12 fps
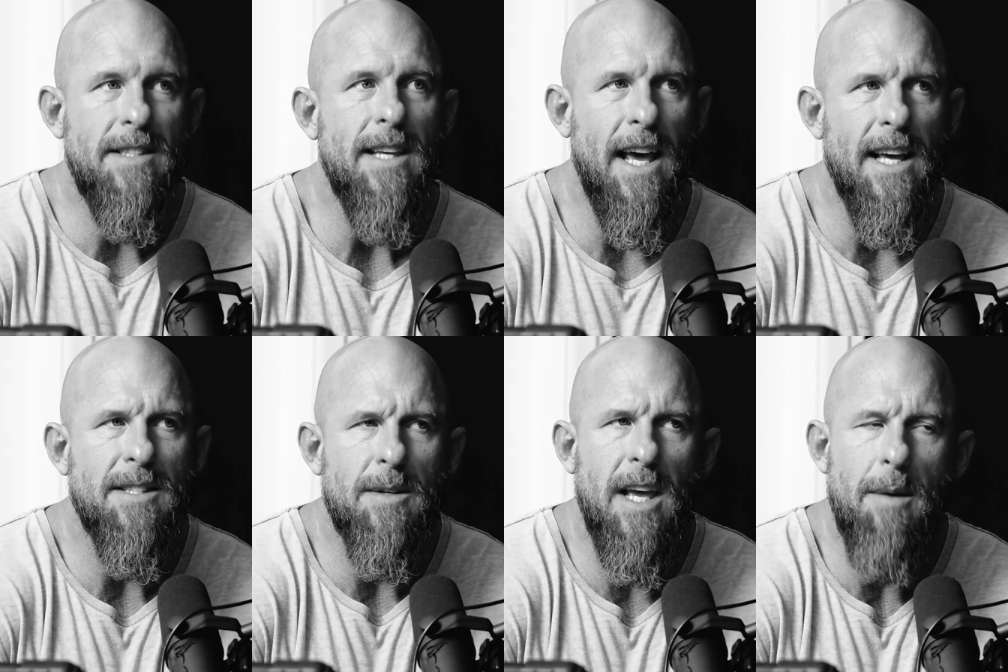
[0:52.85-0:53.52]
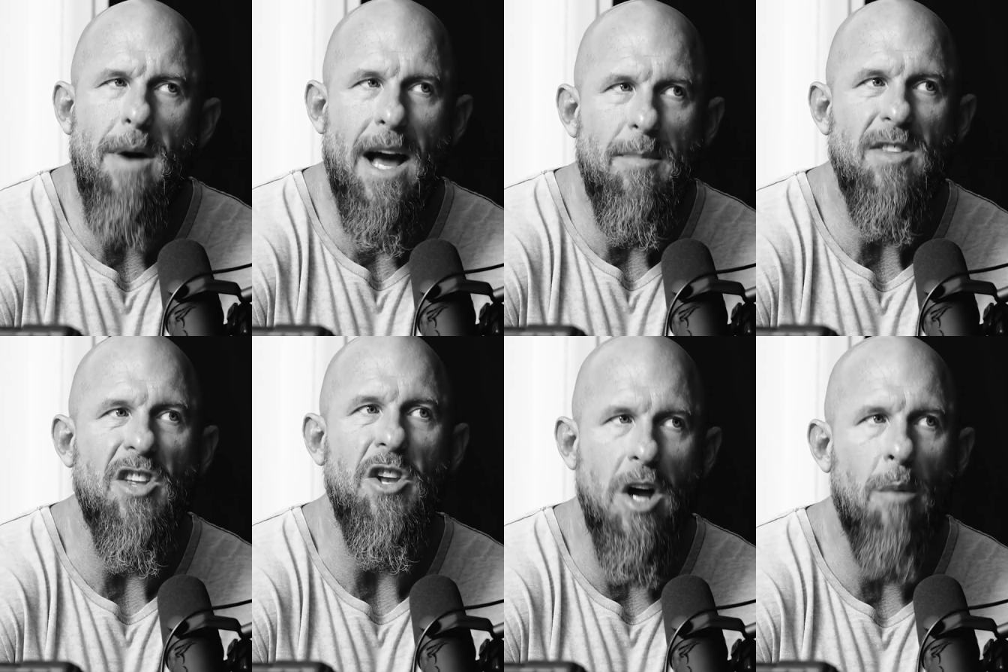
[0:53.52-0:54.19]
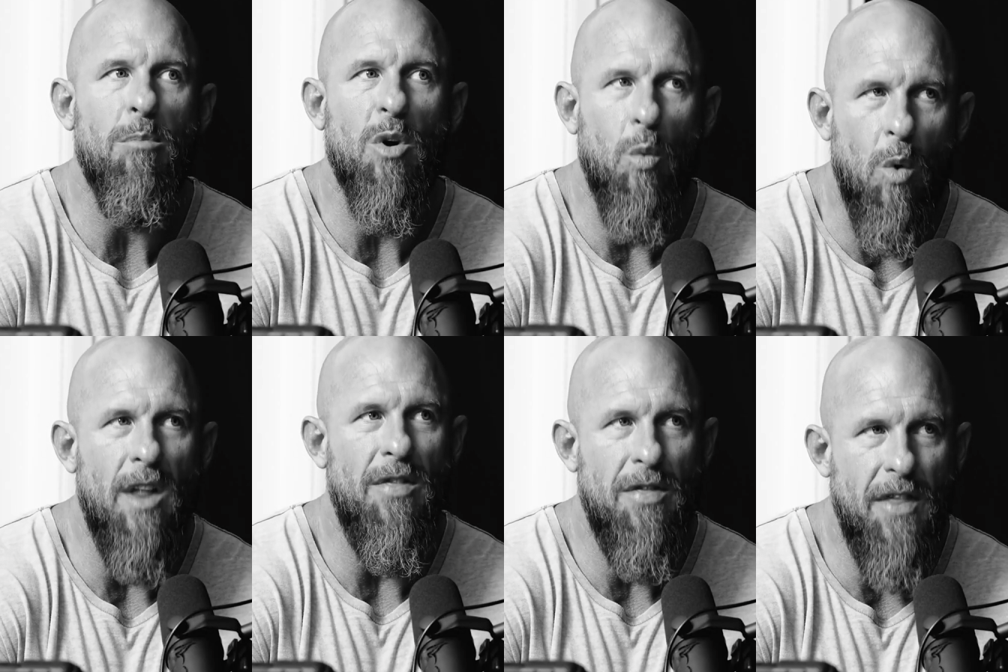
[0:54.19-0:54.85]
would say it might be the number
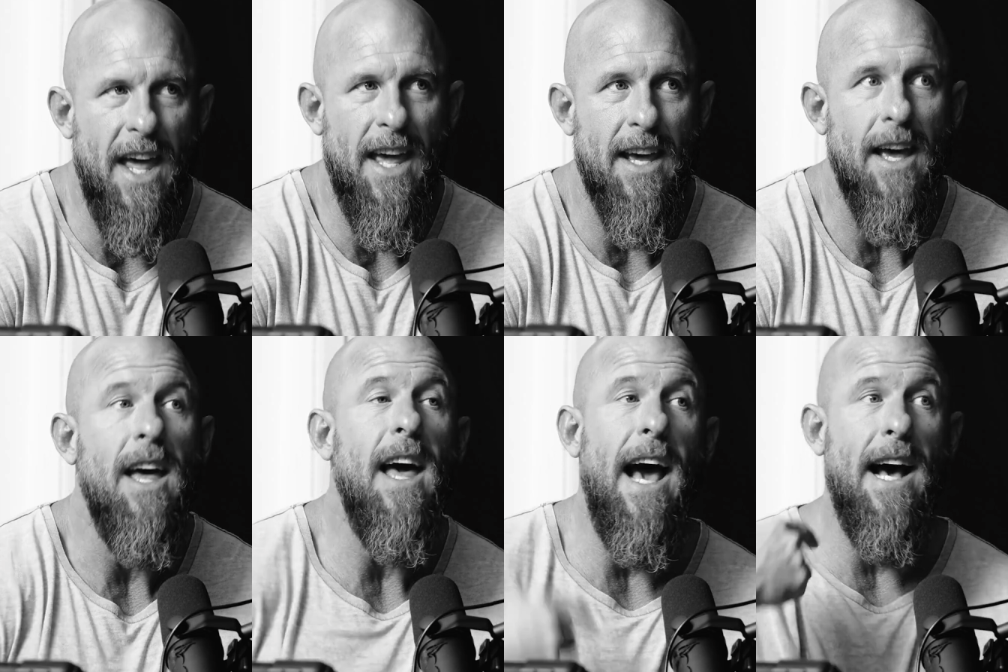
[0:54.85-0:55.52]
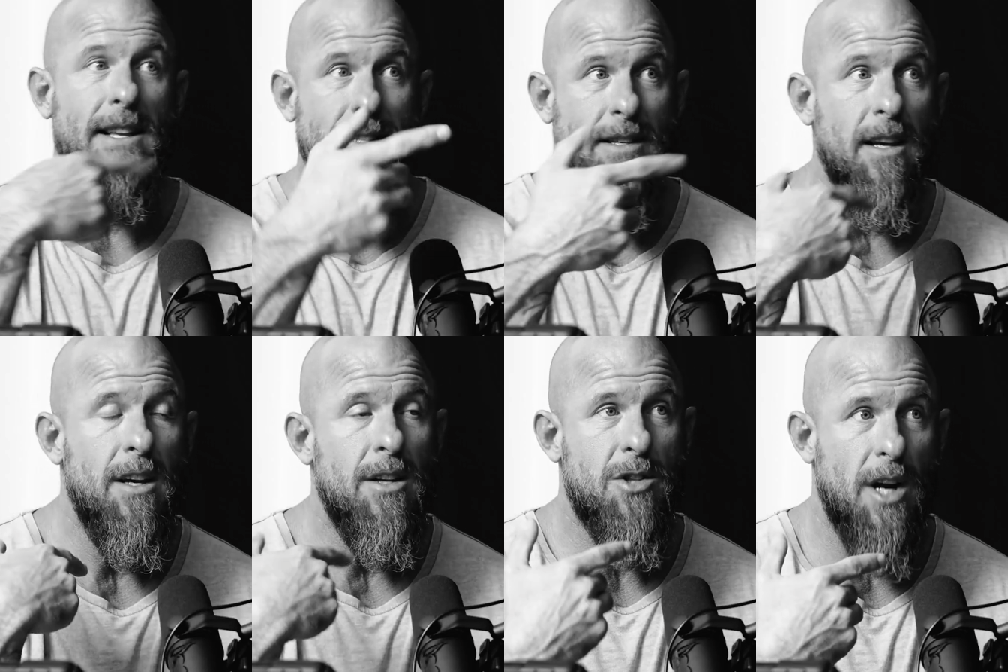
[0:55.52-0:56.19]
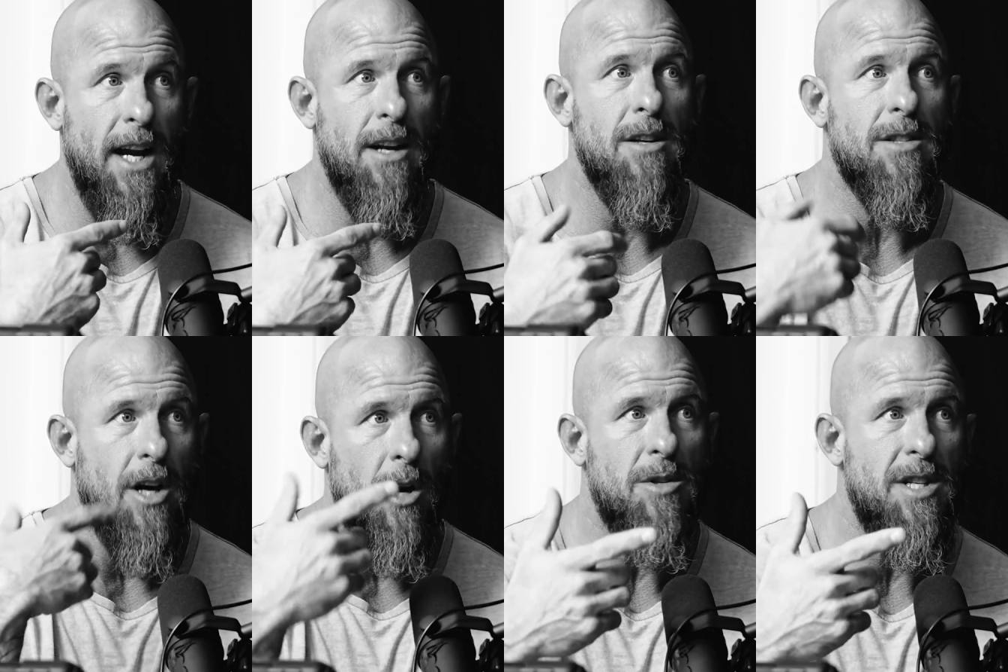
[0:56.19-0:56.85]
one thing as
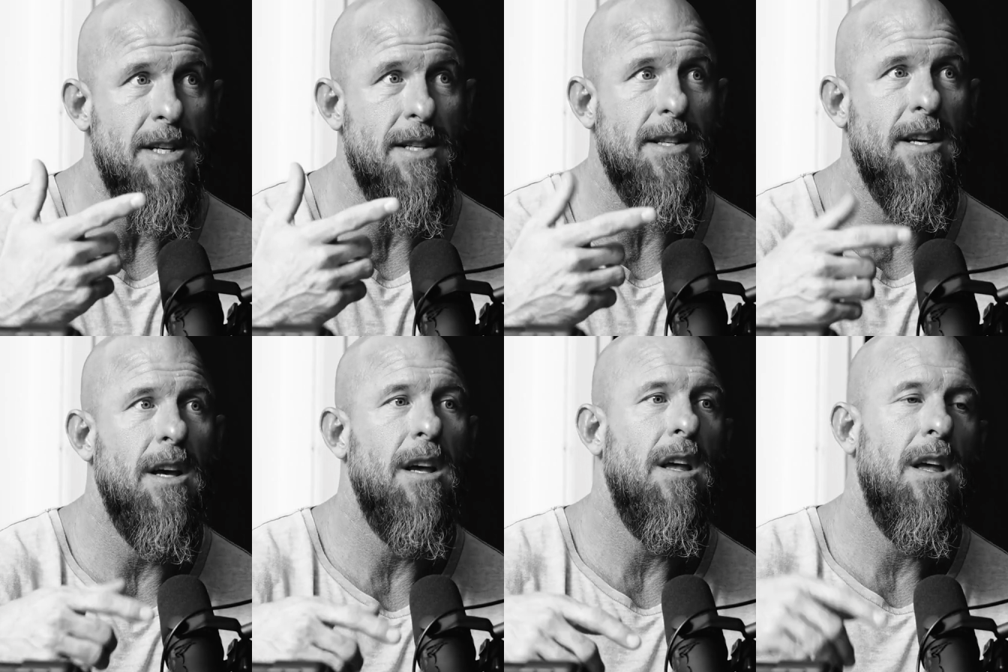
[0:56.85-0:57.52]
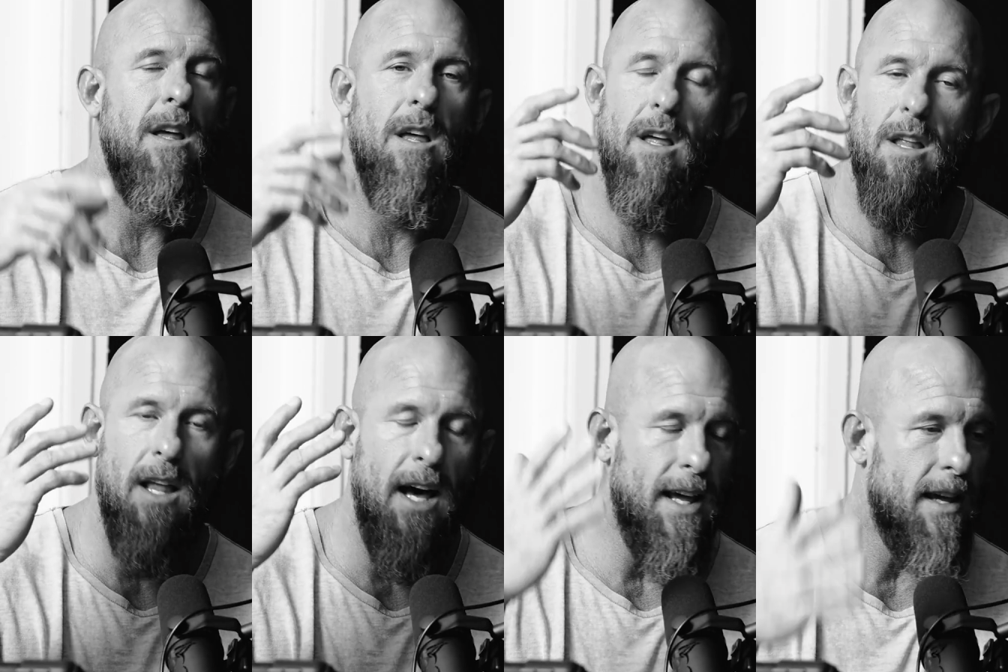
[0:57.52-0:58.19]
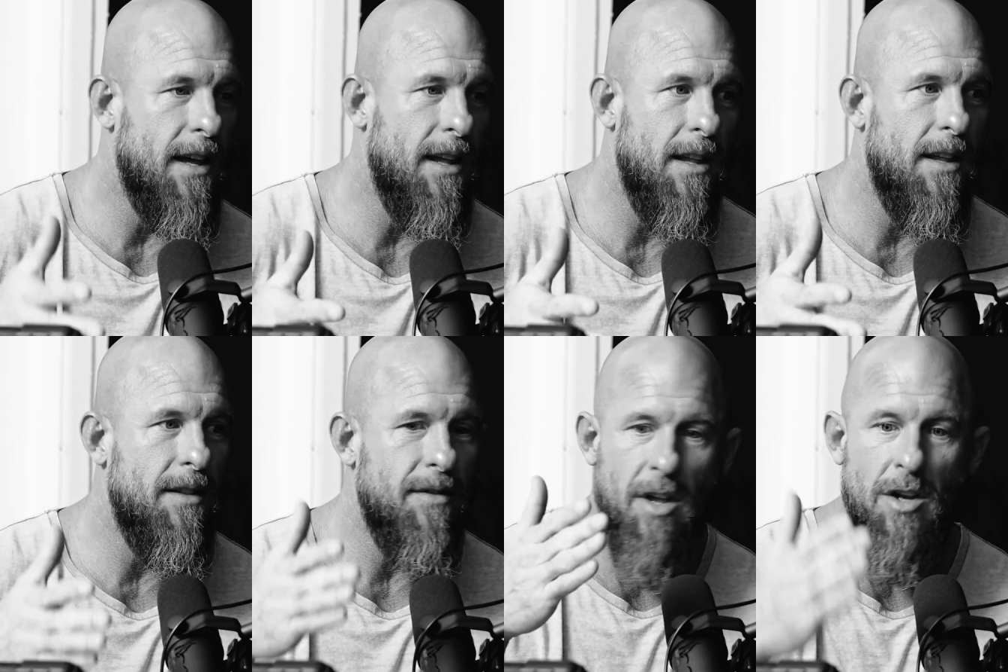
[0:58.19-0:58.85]
trainers, coaches, like
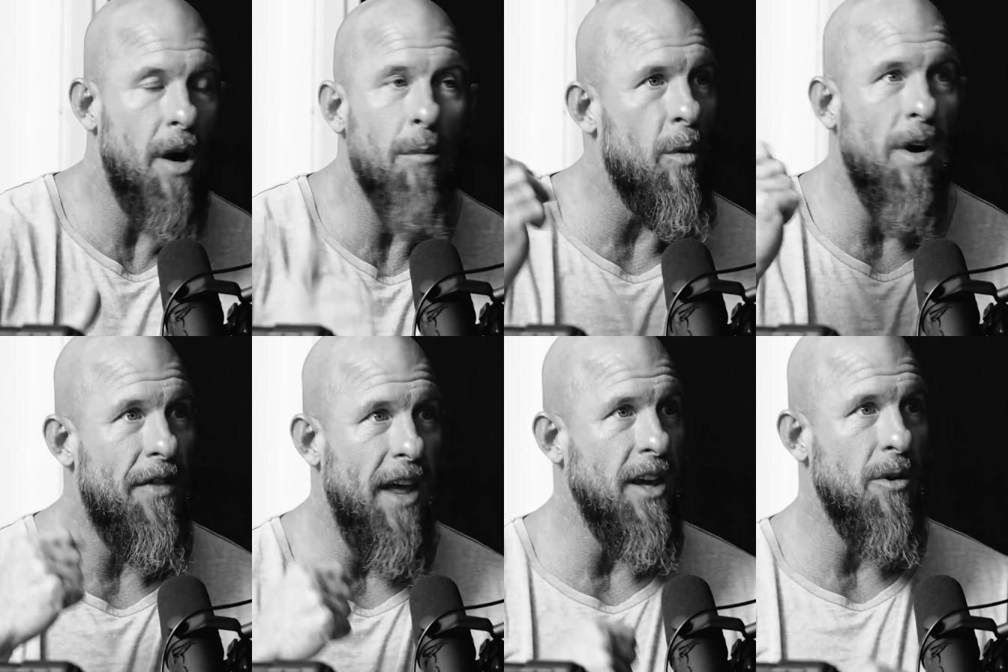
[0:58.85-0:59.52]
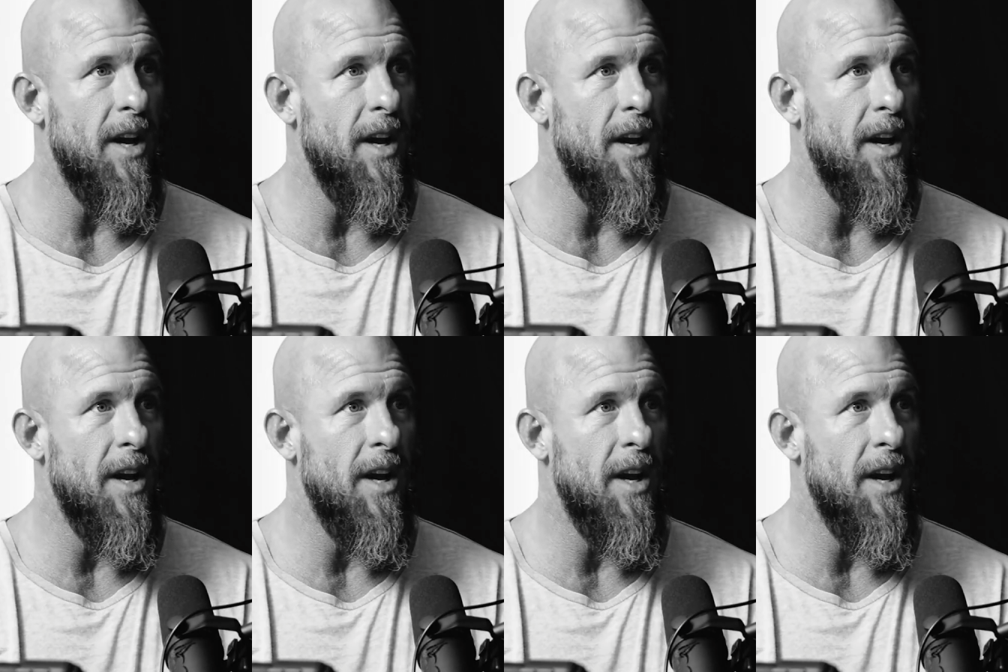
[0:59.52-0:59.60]
the number one thing you